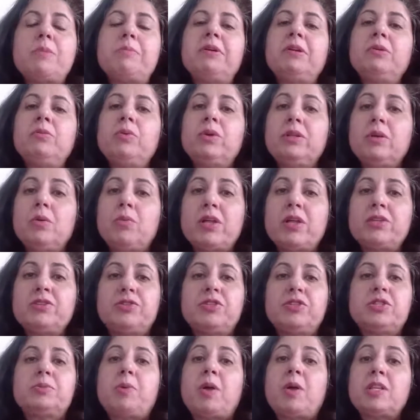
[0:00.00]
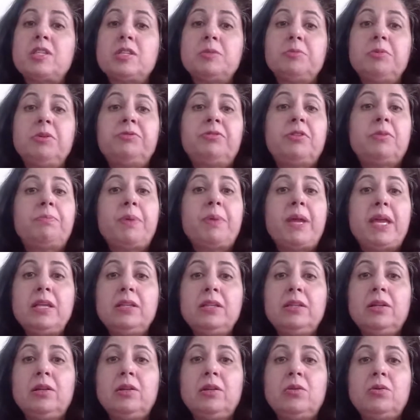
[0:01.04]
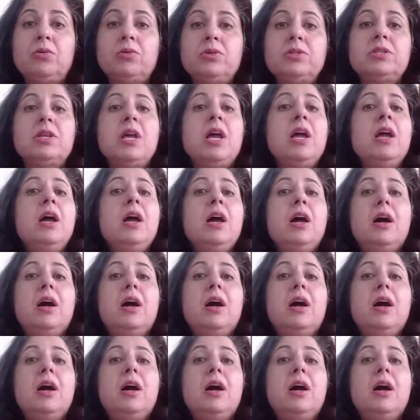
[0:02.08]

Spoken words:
Women were the ones responsible for paying the loans